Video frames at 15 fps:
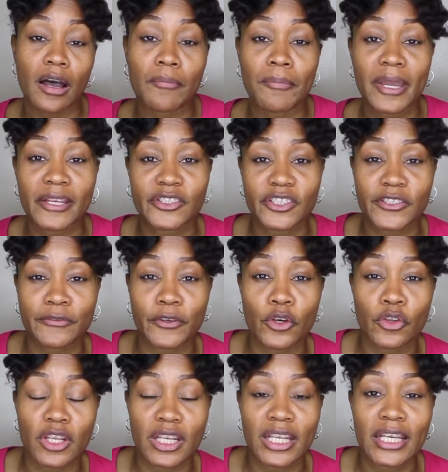may just
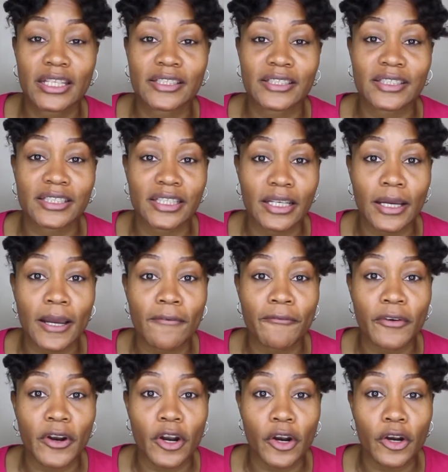feel the need to stick up
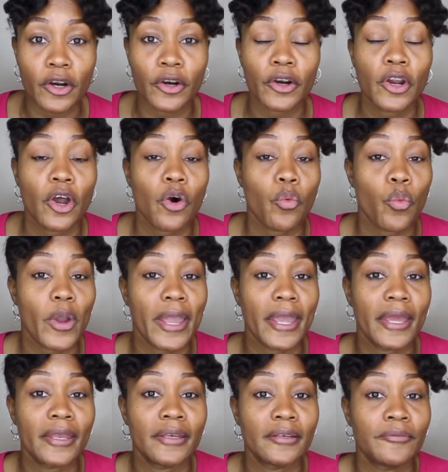for her
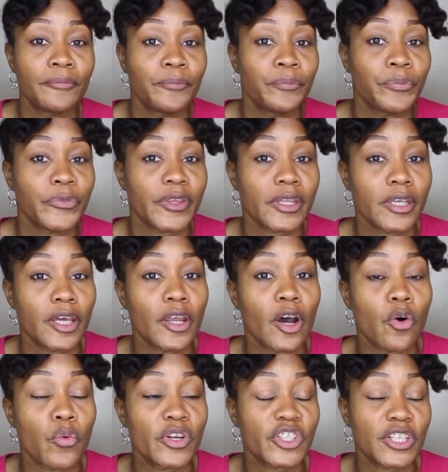when, you
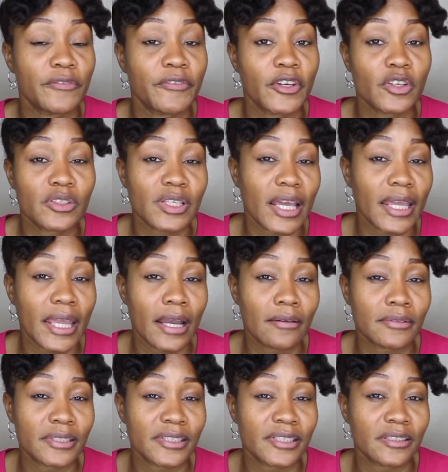know, when she feels like
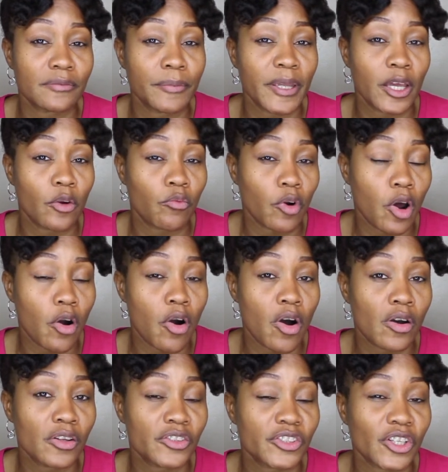Countess is being
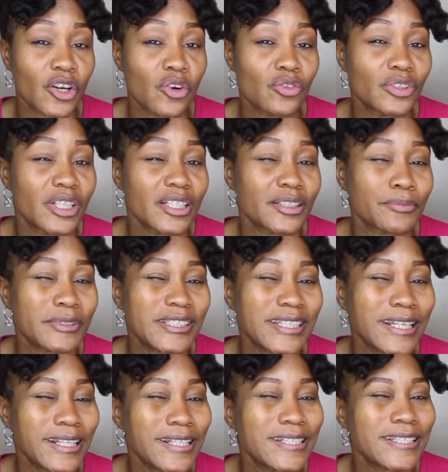wrong. So doesn't
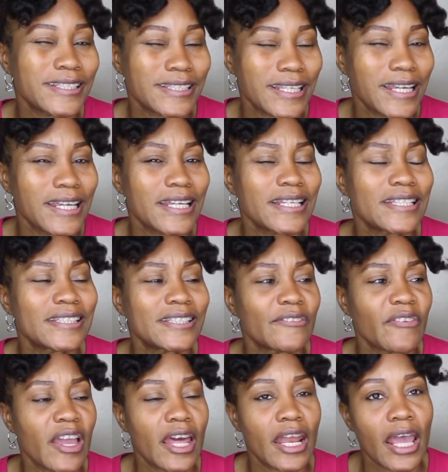particularly see
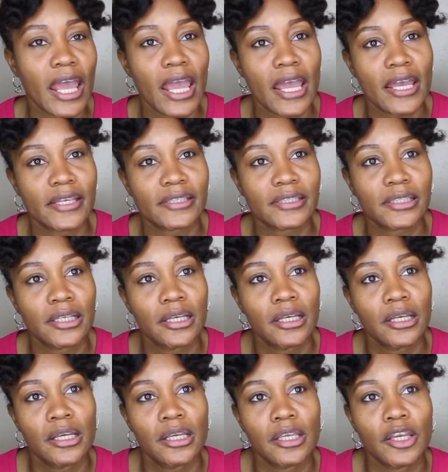Savannah as,
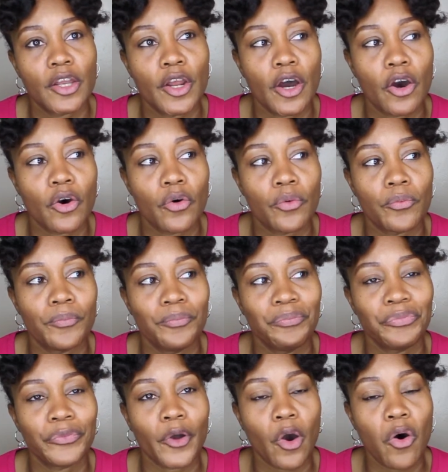you know,
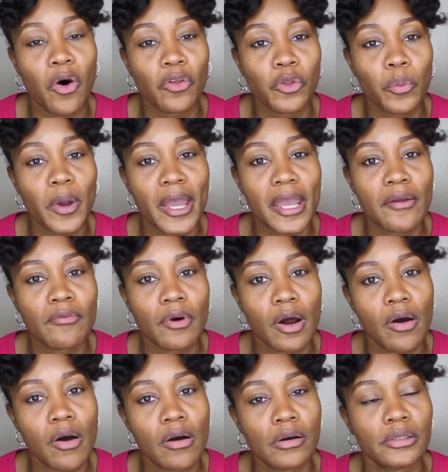all the way
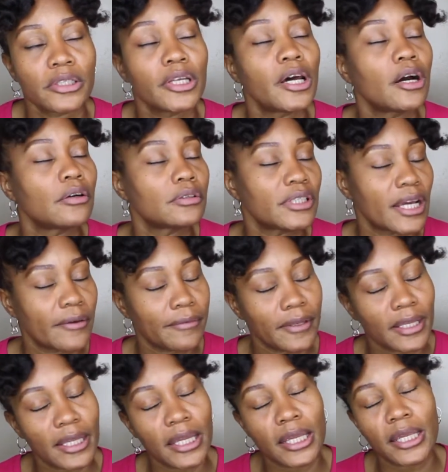wrong. You know,
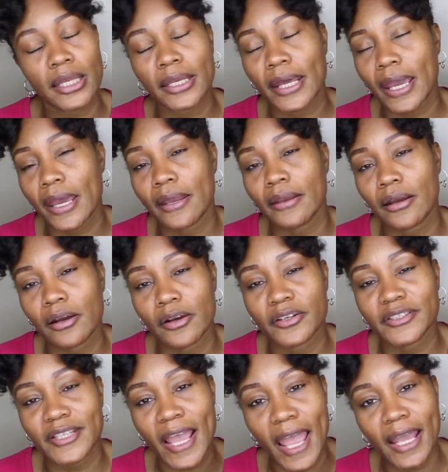definitely that her
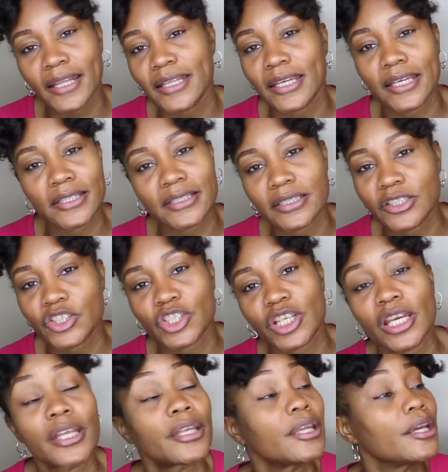tactics and
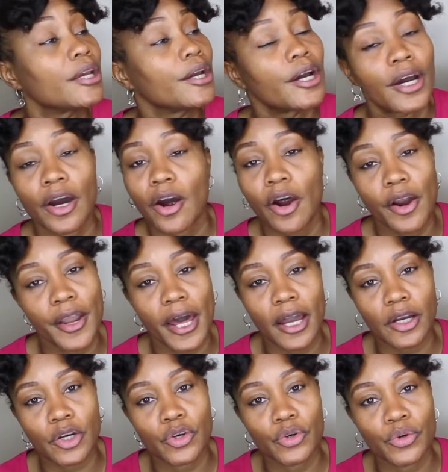shit are
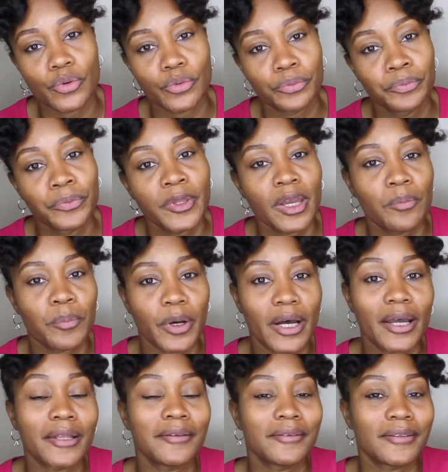not cool.
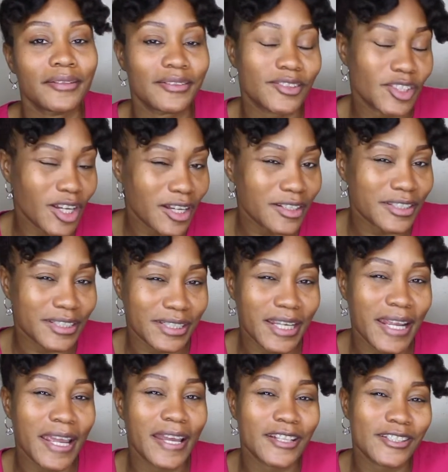But she
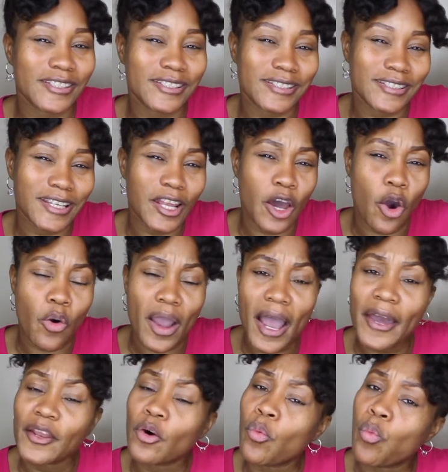understands, you know,
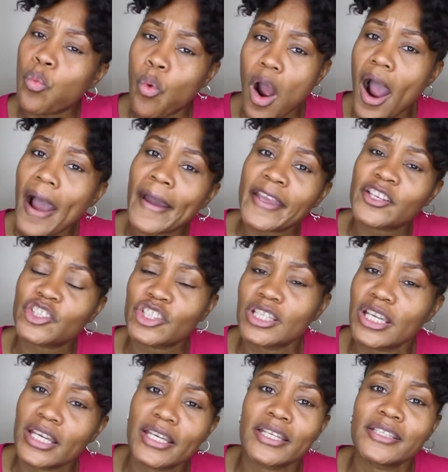kind of why
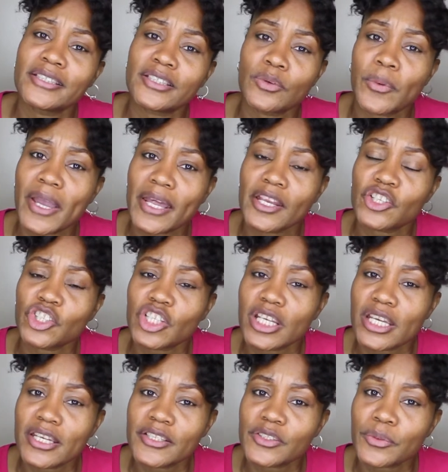she is the way that
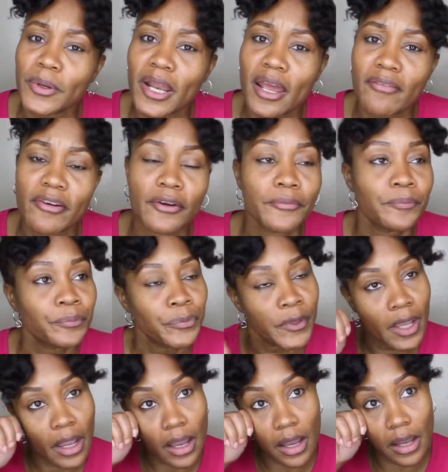she is or whatever.
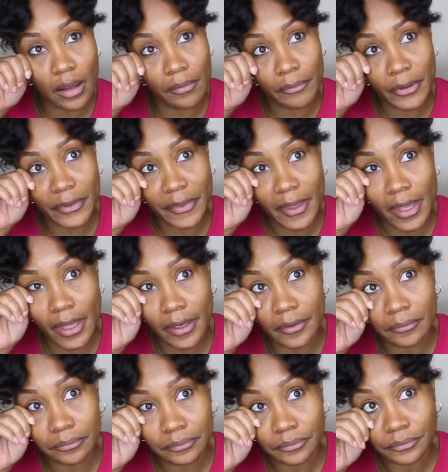But
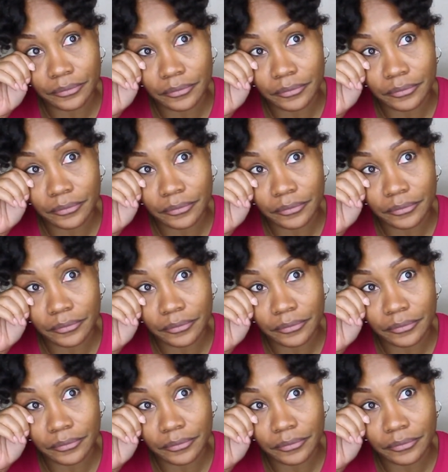then